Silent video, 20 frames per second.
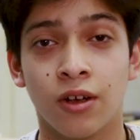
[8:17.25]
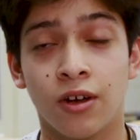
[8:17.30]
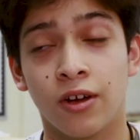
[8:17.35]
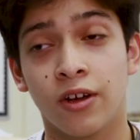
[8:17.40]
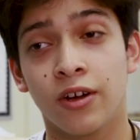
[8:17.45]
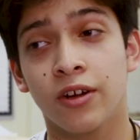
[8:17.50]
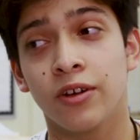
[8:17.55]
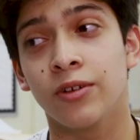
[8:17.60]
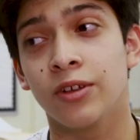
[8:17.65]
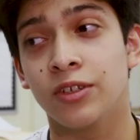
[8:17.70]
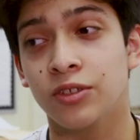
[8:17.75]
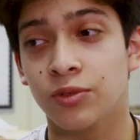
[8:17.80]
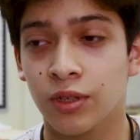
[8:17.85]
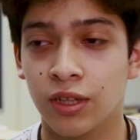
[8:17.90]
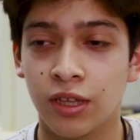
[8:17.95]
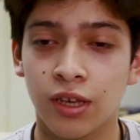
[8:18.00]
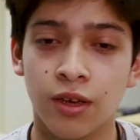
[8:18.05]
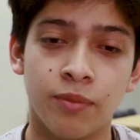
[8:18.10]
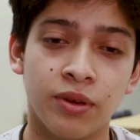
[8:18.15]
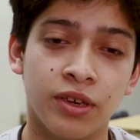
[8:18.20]
Art is
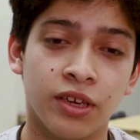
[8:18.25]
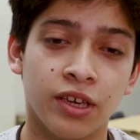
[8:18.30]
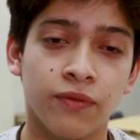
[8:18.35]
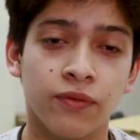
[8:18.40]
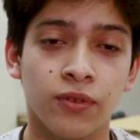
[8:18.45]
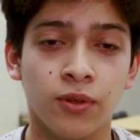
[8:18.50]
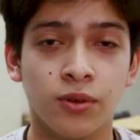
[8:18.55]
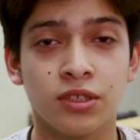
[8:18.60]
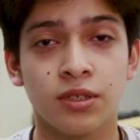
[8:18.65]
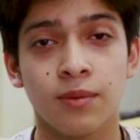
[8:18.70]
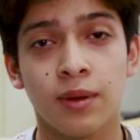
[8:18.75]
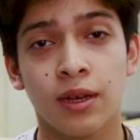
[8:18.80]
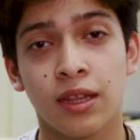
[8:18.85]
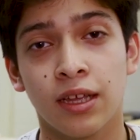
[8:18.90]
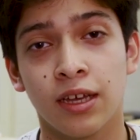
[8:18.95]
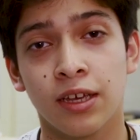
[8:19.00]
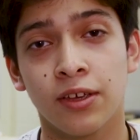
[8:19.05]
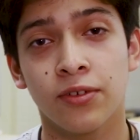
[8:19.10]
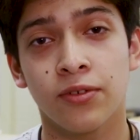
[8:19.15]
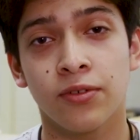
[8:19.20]
really a big influence in my
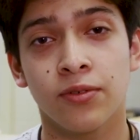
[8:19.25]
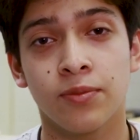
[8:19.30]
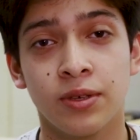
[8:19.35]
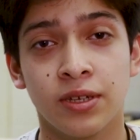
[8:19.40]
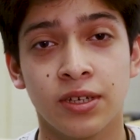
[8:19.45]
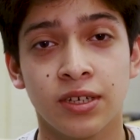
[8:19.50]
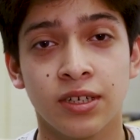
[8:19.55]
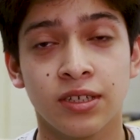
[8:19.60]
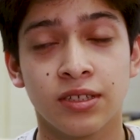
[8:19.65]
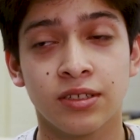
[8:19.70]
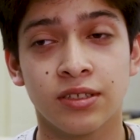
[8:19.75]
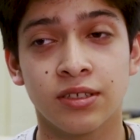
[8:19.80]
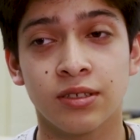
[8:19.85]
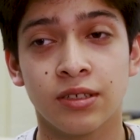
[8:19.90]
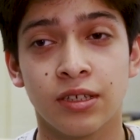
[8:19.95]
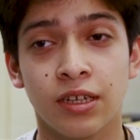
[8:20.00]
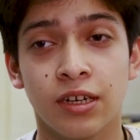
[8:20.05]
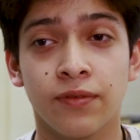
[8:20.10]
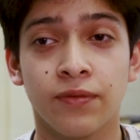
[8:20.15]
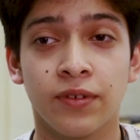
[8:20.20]
life because
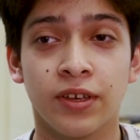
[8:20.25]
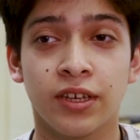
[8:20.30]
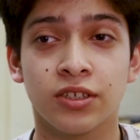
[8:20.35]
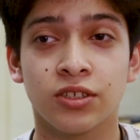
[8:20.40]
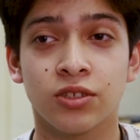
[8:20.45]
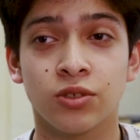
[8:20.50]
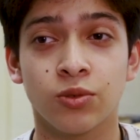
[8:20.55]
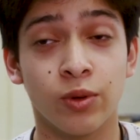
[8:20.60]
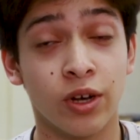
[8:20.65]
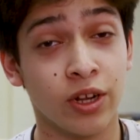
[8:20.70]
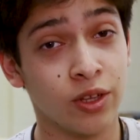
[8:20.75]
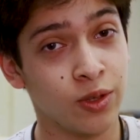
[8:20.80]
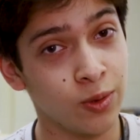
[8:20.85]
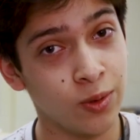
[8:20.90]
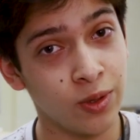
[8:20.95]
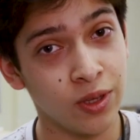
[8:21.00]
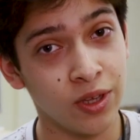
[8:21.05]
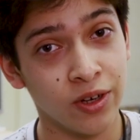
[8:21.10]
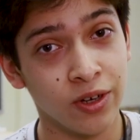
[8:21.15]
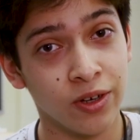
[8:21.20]
it affects what I
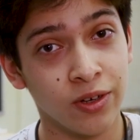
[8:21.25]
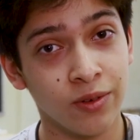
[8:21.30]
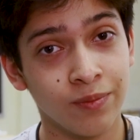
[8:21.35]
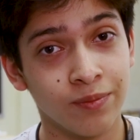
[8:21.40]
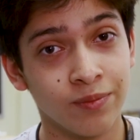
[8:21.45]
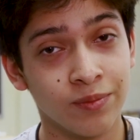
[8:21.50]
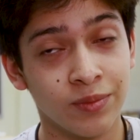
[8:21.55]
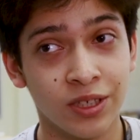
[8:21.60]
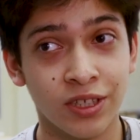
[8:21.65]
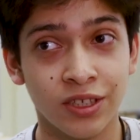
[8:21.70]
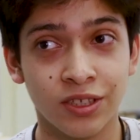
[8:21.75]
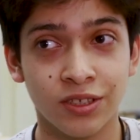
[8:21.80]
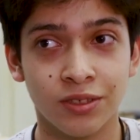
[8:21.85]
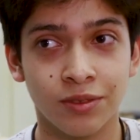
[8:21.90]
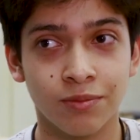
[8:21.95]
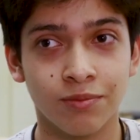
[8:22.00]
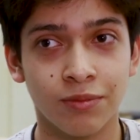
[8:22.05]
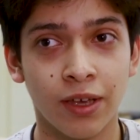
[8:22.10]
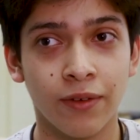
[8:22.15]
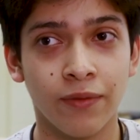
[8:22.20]
do here
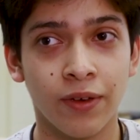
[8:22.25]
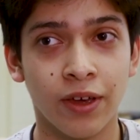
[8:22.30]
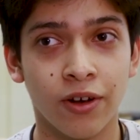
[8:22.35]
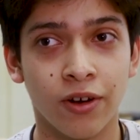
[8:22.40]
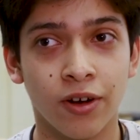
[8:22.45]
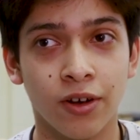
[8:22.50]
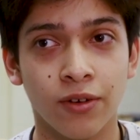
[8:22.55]
because I've had